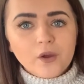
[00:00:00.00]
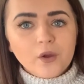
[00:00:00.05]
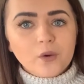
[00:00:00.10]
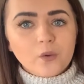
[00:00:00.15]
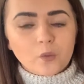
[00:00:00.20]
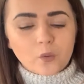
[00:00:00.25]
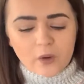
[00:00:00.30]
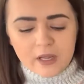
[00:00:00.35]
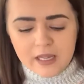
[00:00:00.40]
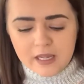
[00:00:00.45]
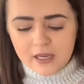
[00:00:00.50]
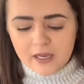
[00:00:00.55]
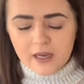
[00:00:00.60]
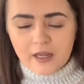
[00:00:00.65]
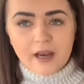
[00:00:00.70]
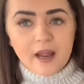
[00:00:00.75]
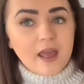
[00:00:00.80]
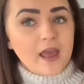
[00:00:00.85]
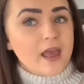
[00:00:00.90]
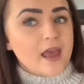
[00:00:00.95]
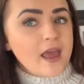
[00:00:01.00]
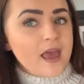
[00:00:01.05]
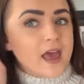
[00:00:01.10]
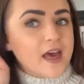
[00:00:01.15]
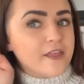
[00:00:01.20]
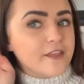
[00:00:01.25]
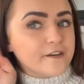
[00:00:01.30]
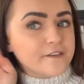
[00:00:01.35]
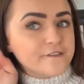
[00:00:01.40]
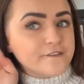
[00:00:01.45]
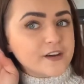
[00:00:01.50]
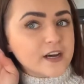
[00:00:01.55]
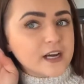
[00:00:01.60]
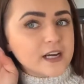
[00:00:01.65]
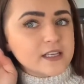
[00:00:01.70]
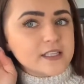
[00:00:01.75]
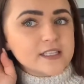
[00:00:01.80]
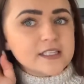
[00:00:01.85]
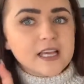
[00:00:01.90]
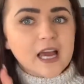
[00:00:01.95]
We can hear the
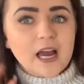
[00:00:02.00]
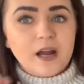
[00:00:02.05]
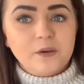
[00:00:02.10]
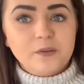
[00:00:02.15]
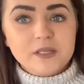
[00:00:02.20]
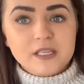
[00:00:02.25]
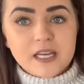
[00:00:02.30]
first sound